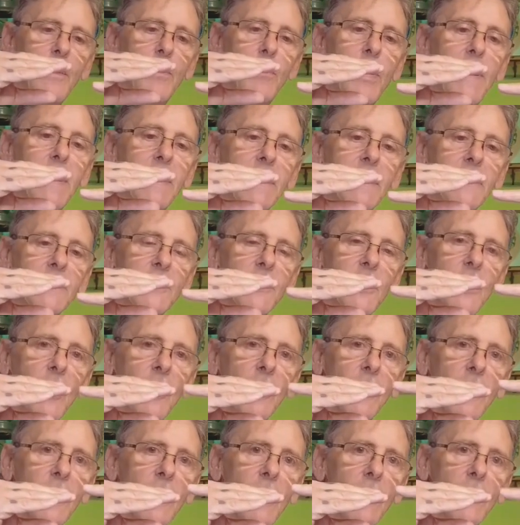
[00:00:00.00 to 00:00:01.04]
pin is
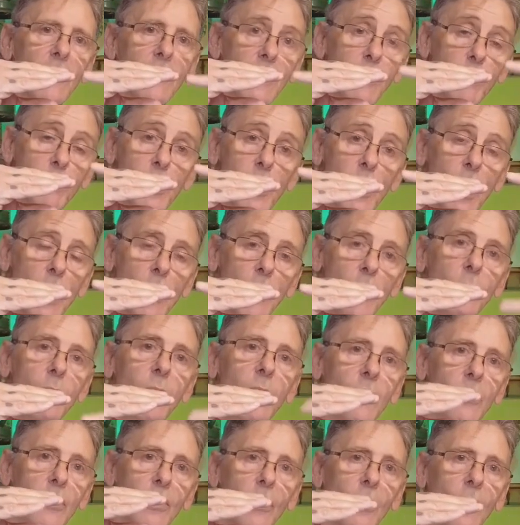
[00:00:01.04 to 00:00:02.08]
slightly, your probe,
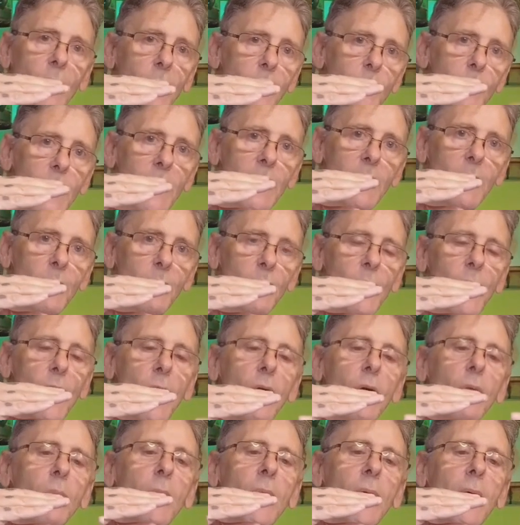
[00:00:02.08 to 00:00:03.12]
we'll call it a pin, a
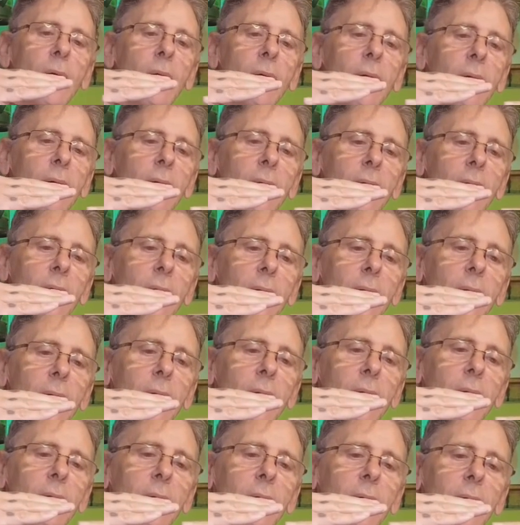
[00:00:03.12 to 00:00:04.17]
probe,
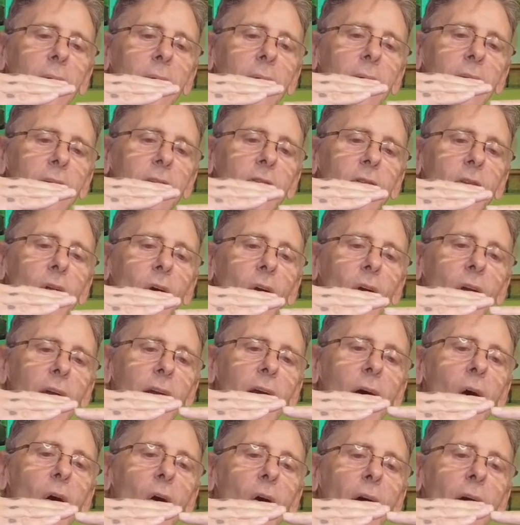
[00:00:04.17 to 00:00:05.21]
is slightly
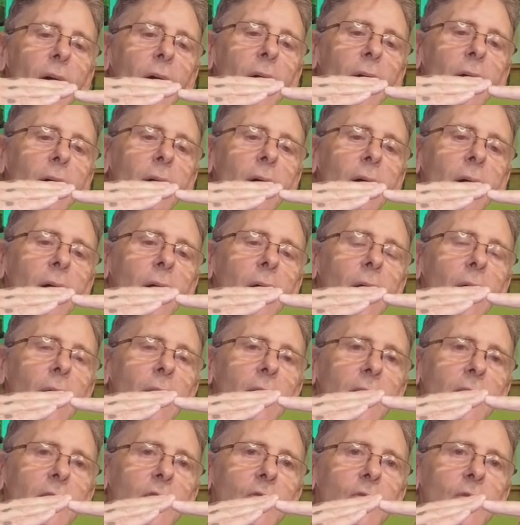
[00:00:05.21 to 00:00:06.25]
higher, and
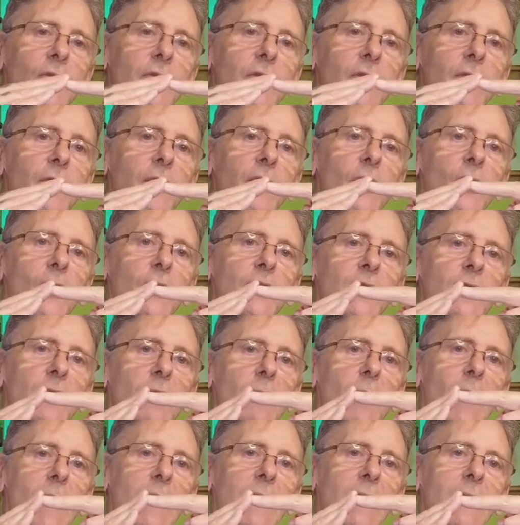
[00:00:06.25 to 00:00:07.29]
it's sort of forcing the
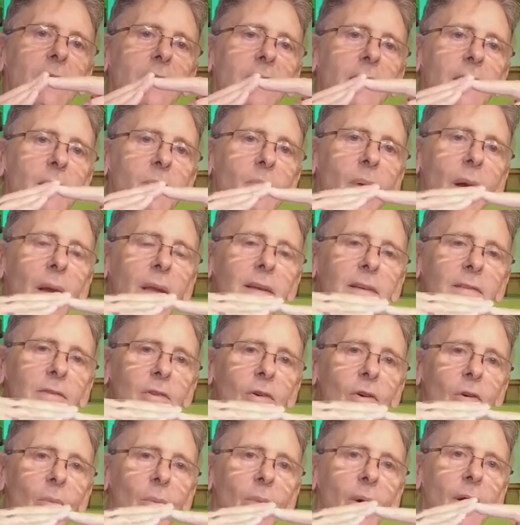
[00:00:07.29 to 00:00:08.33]
back end of your pellet
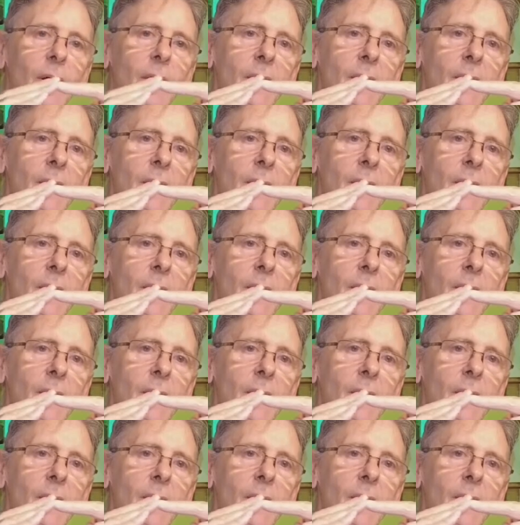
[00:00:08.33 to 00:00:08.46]
up.